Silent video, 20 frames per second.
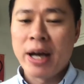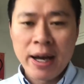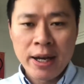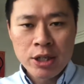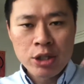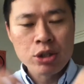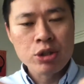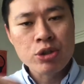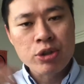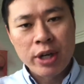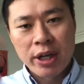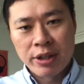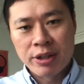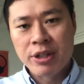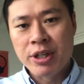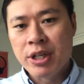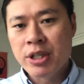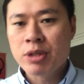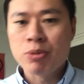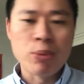I actually tried
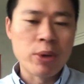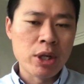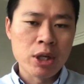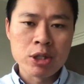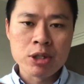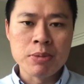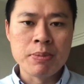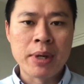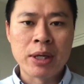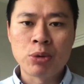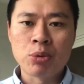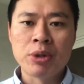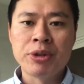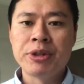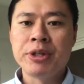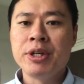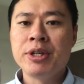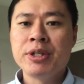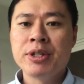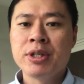these when I was in my
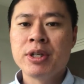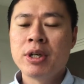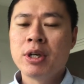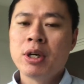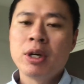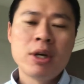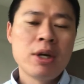twenties